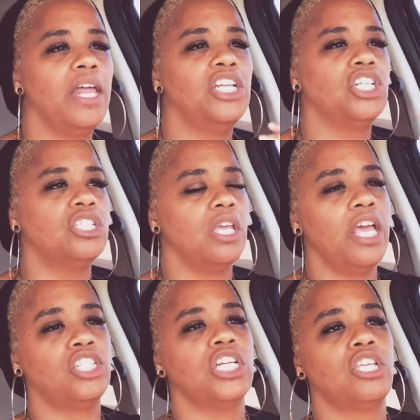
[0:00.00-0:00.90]
And it
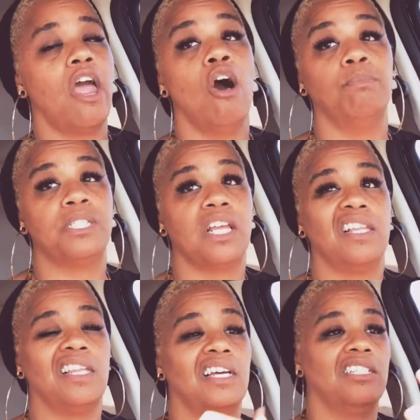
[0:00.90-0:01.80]
just helps
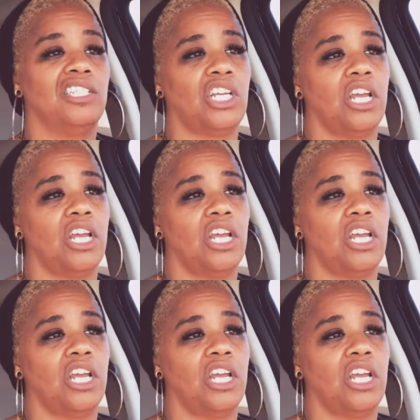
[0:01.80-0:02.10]
the